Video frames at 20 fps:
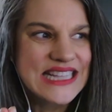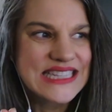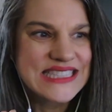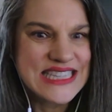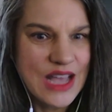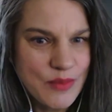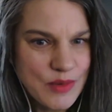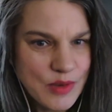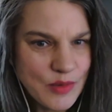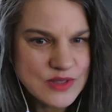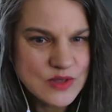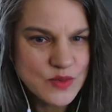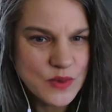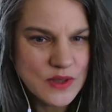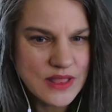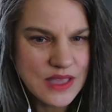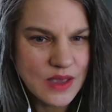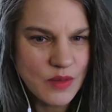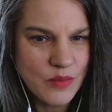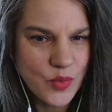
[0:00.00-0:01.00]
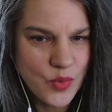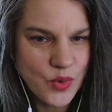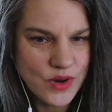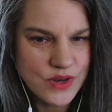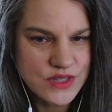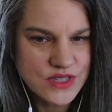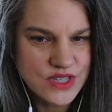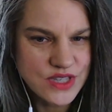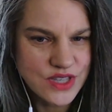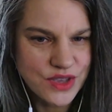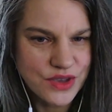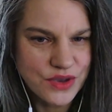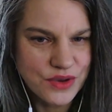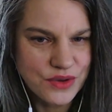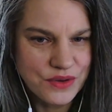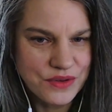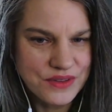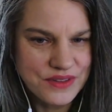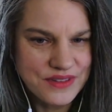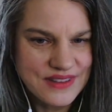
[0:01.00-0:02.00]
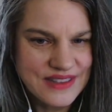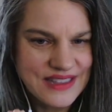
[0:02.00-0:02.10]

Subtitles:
tell me what's really important to you.